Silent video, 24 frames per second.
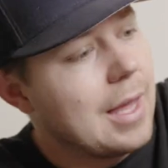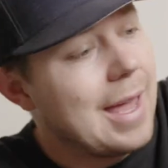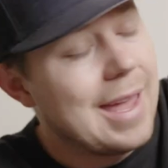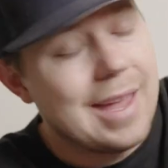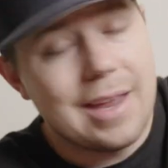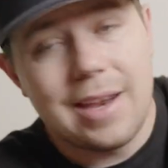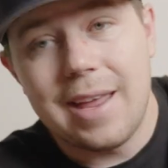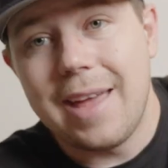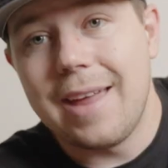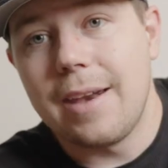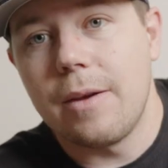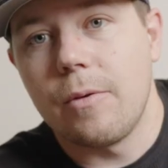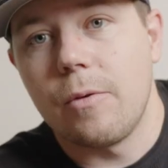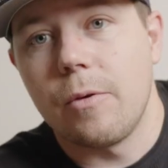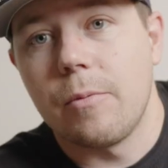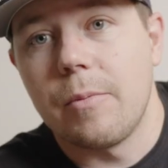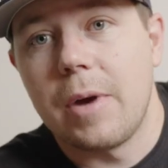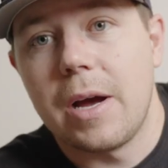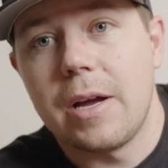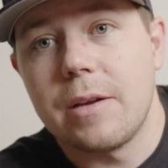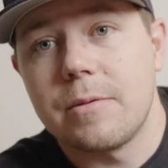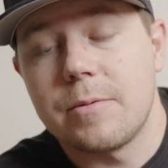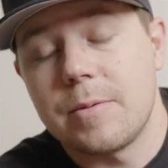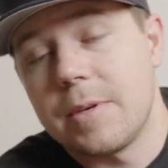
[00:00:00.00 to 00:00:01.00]
And it
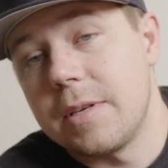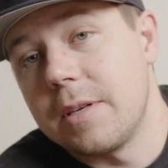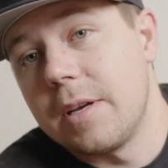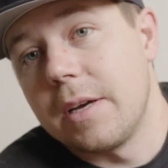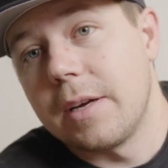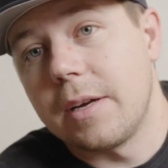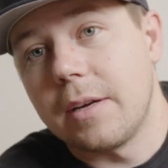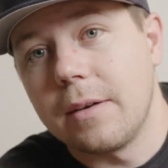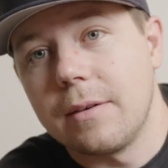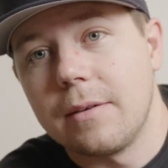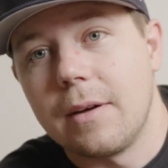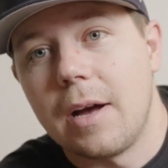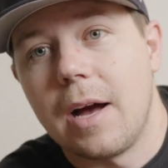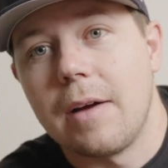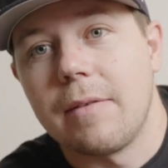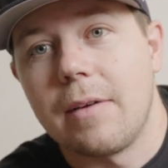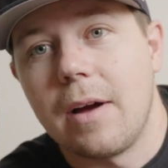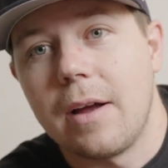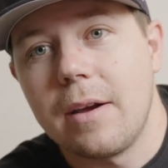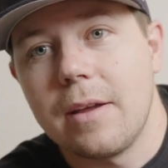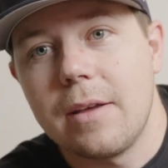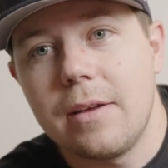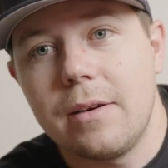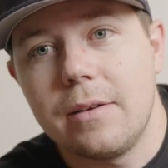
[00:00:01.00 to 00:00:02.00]
reminds me, like, I've
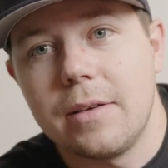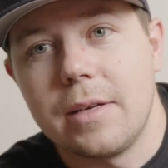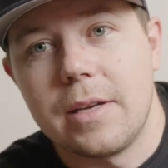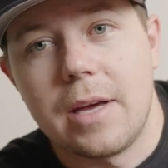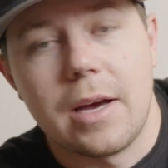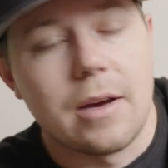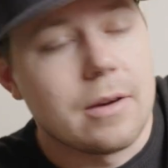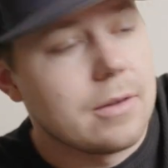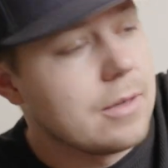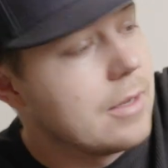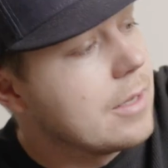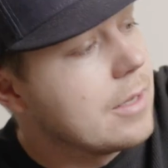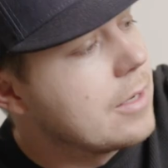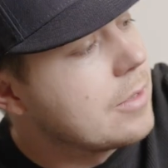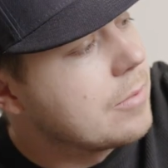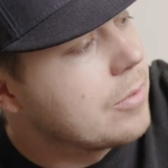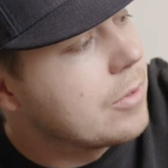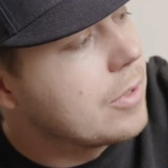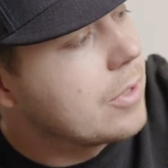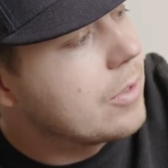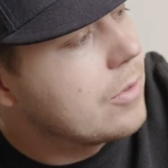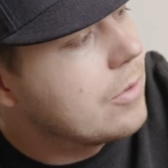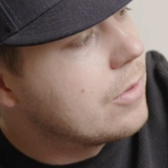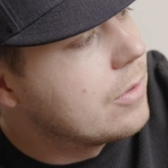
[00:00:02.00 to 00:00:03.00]
gone to Italy now. It's
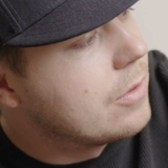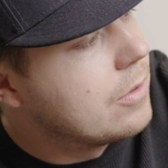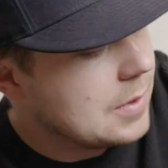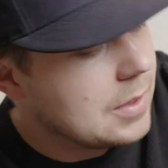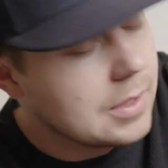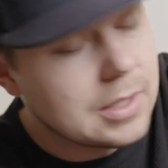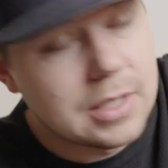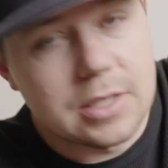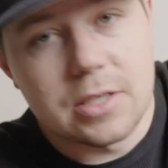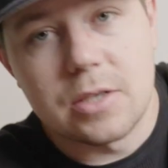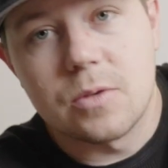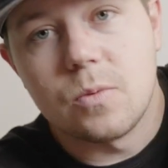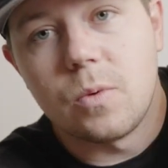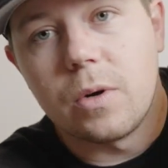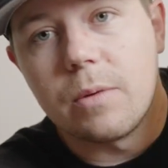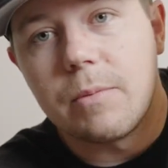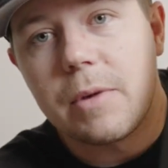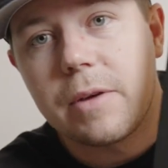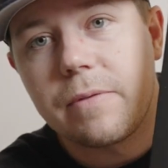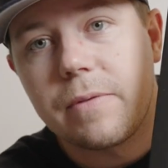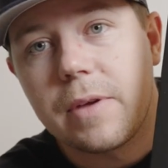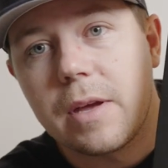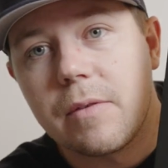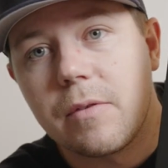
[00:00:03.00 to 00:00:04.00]
pretty cool. This is one of
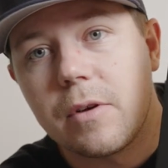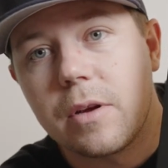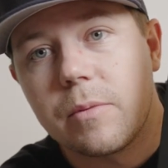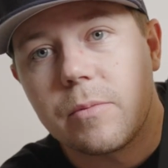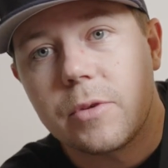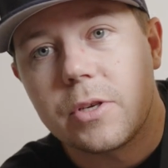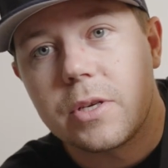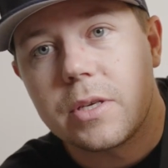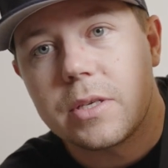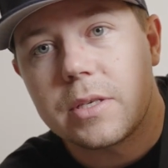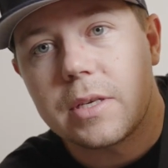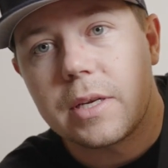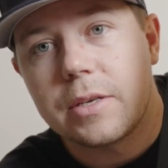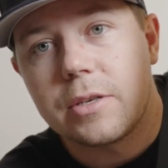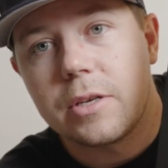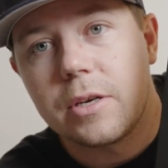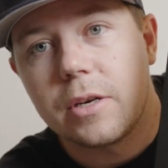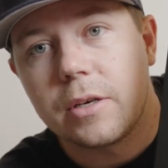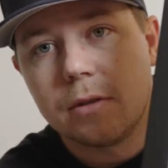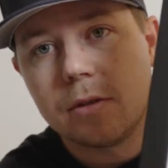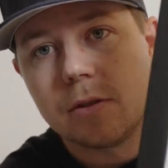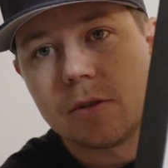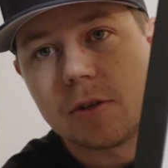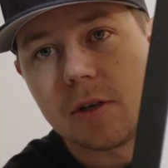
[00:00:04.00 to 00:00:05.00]
my favorite images I
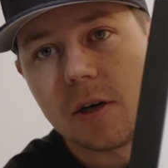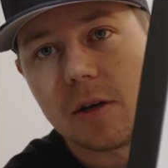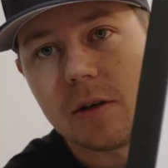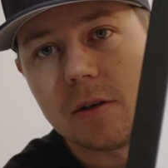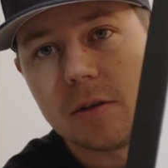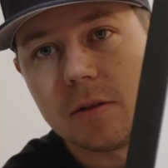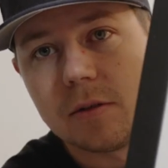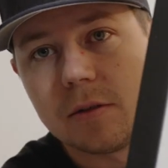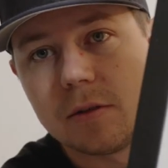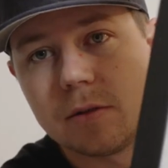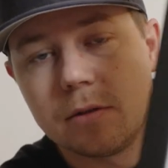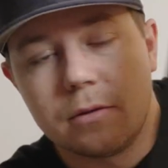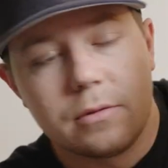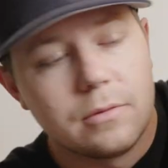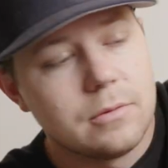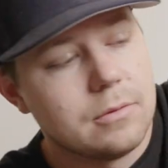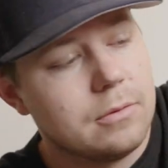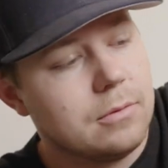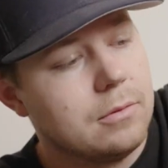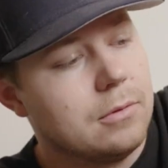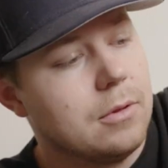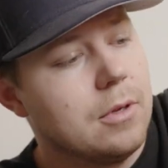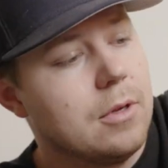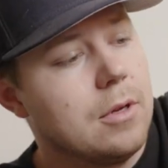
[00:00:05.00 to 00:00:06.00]
took, so
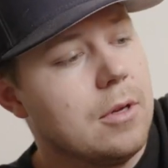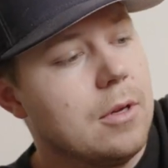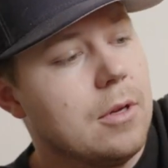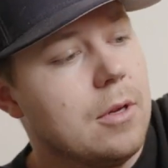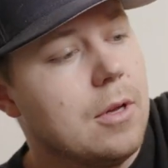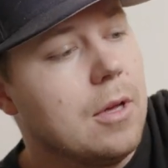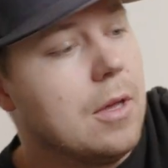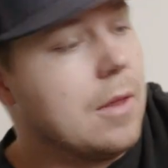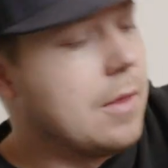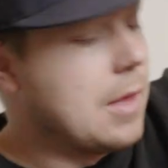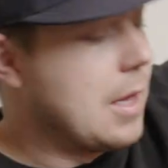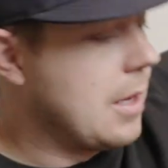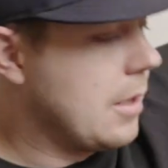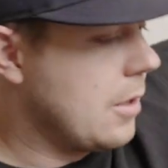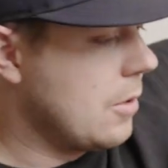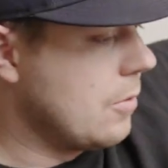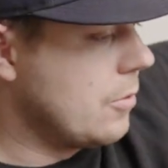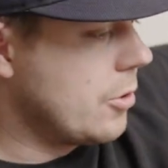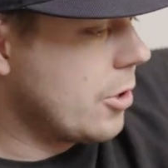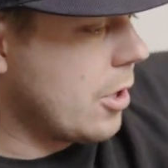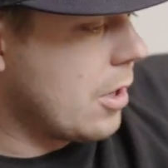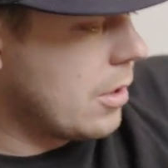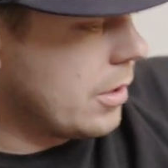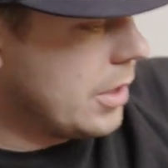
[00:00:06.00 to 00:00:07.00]
thank you,
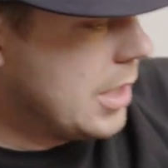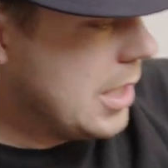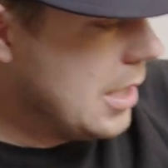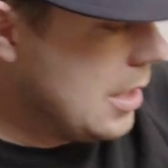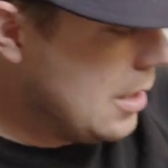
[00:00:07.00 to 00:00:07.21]
Charlie.